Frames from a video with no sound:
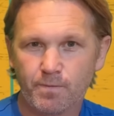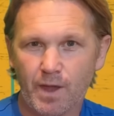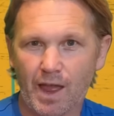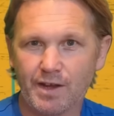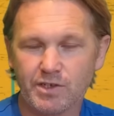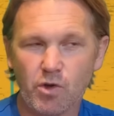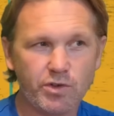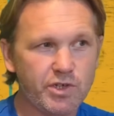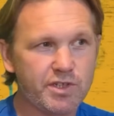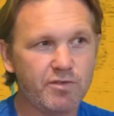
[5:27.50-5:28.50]
And it's not
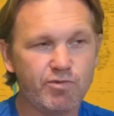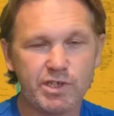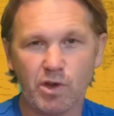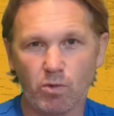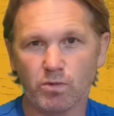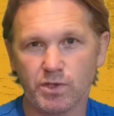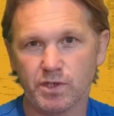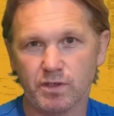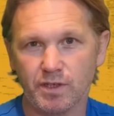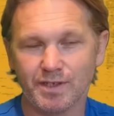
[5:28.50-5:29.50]
just the results
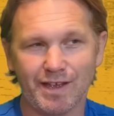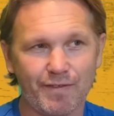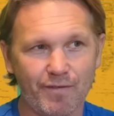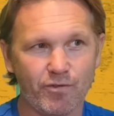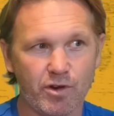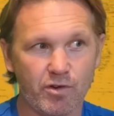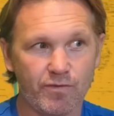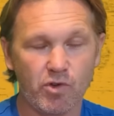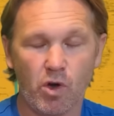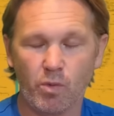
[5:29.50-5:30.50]
that South Africa have
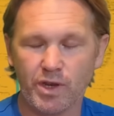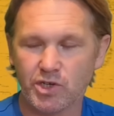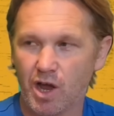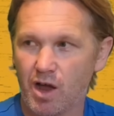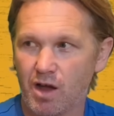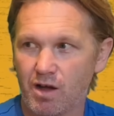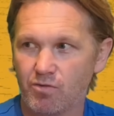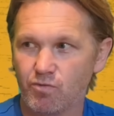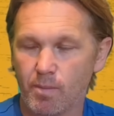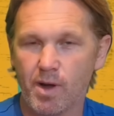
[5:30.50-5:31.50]
got, which are
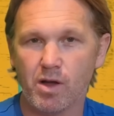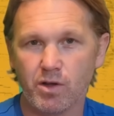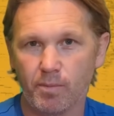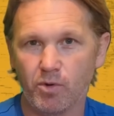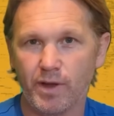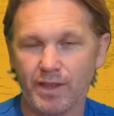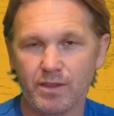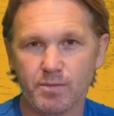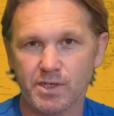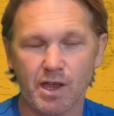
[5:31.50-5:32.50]
remarkable in
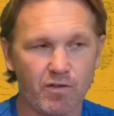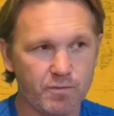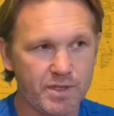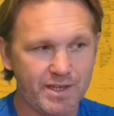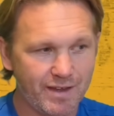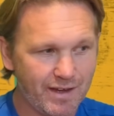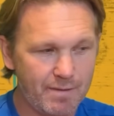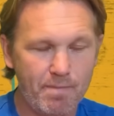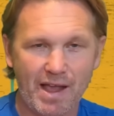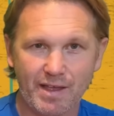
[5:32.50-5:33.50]
themselves, particularly
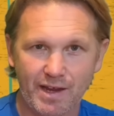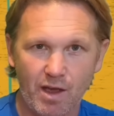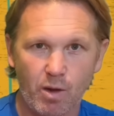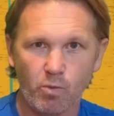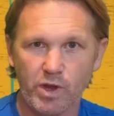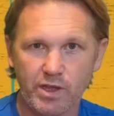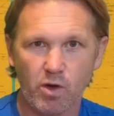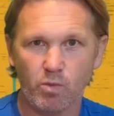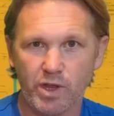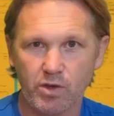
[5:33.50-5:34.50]
backing it up week
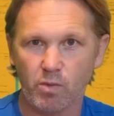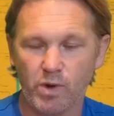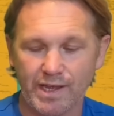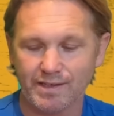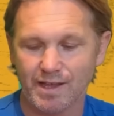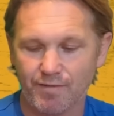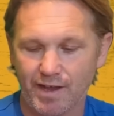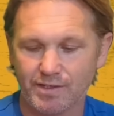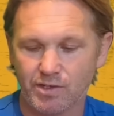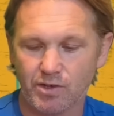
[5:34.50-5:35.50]
on week on week, as they have
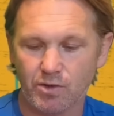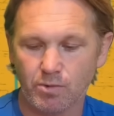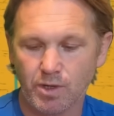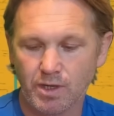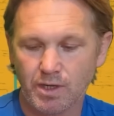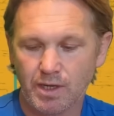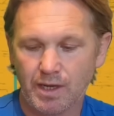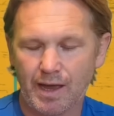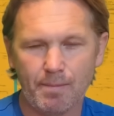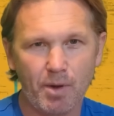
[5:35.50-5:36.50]
had to do,
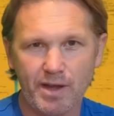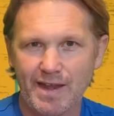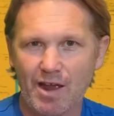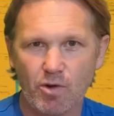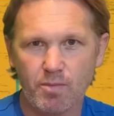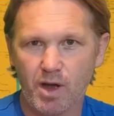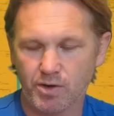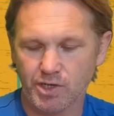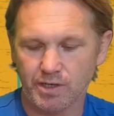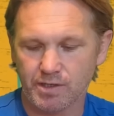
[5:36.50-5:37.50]
and by narrow
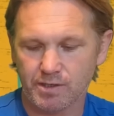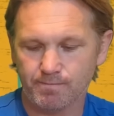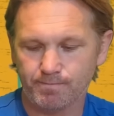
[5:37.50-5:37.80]
margins,